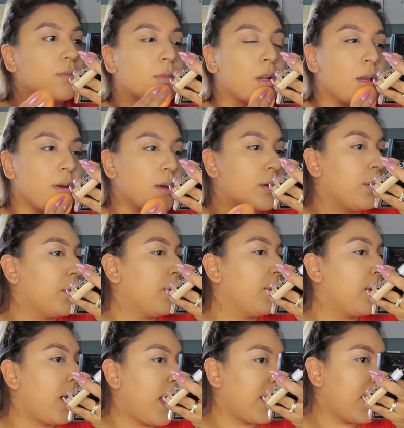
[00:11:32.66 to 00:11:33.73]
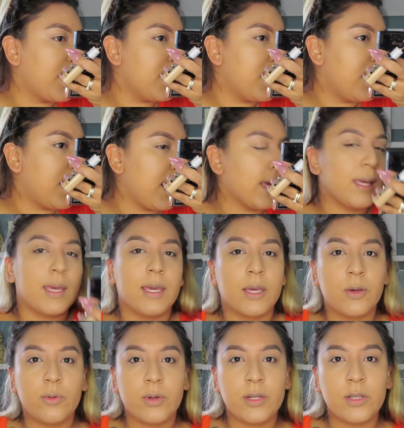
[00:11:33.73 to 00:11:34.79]
No, I kind of like
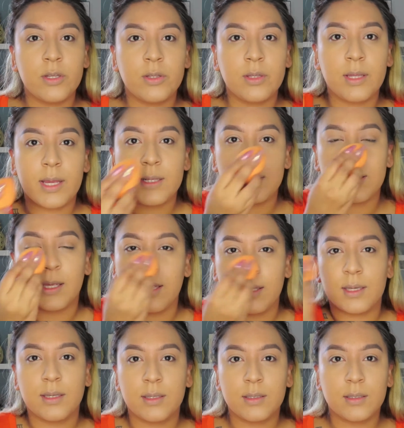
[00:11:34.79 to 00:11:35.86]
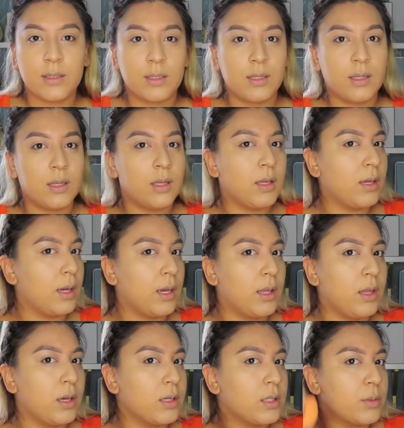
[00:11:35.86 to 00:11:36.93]
it. What do you guys think? It
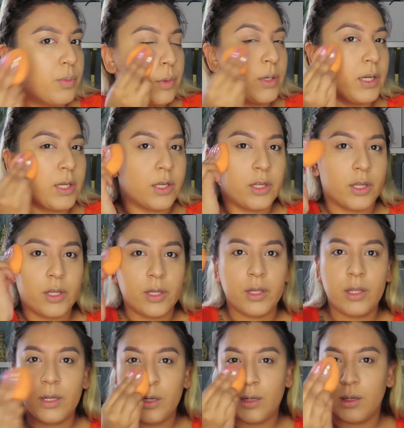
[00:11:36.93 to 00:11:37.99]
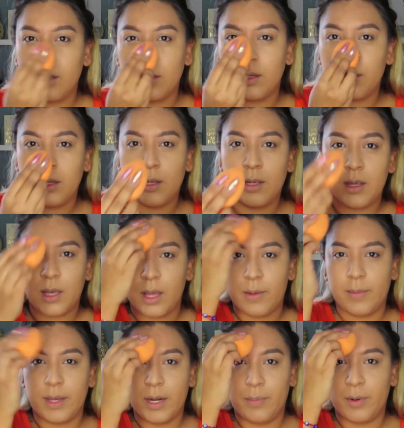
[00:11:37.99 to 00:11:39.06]
looks pretty good.
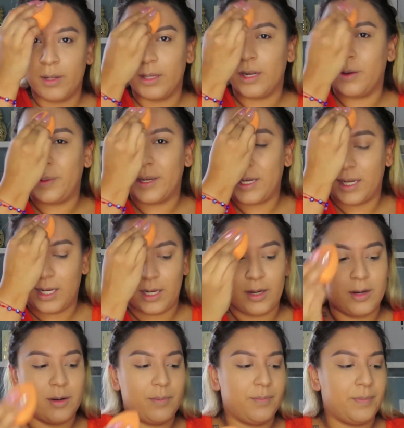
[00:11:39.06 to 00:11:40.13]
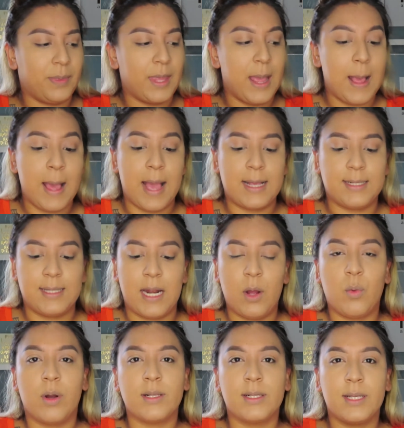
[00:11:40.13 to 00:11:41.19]
I'm gonna put a little bit here. I said I
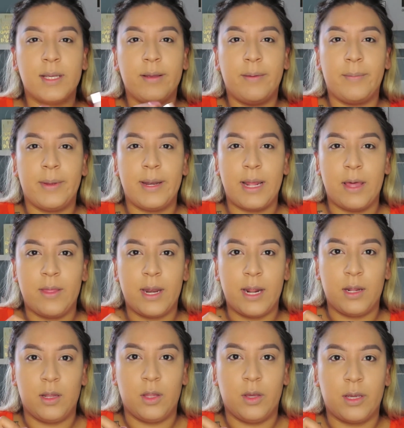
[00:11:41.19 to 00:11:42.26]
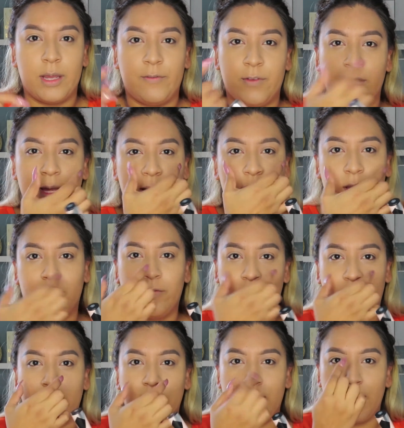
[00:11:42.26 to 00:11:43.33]
wasn't, but now that I look, I feel like I look
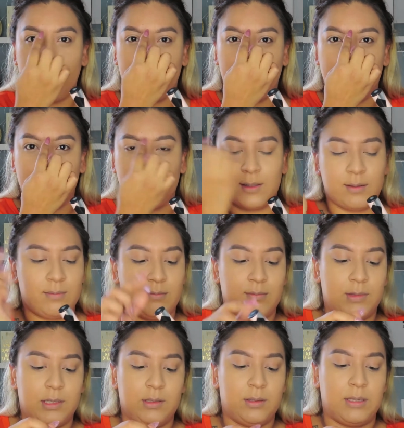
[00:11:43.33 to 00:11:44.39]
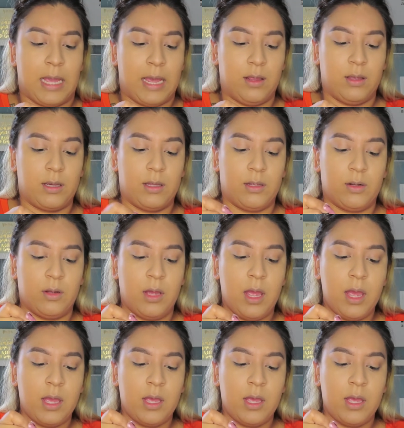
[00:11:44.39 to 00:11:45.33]
very light, and then I look a little